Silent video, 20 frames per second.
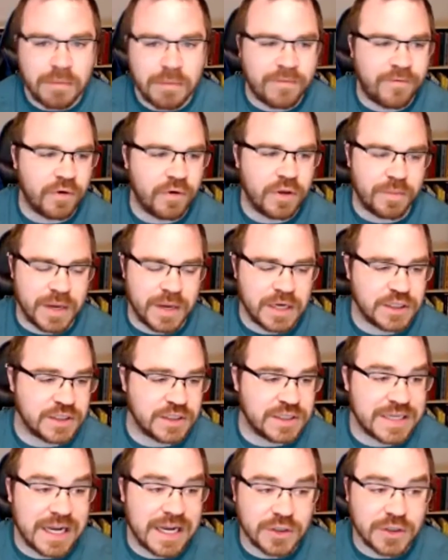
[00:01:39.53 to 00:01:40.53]
before the
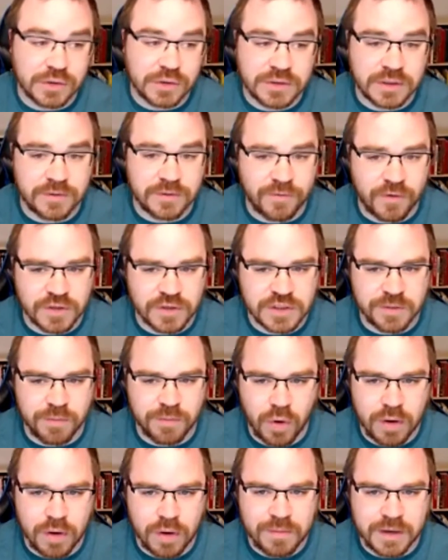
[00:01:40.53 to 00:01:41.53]
patient schedules the first
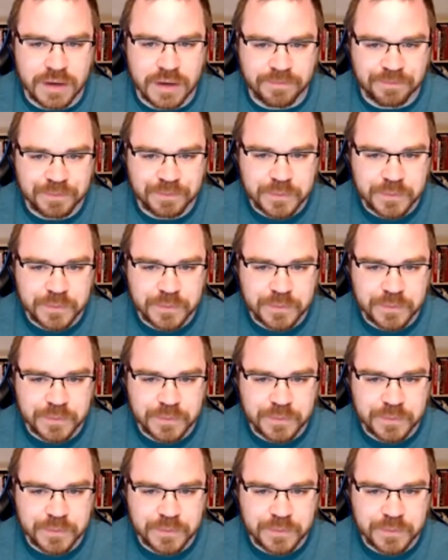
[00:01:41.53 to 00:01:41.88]
appointment.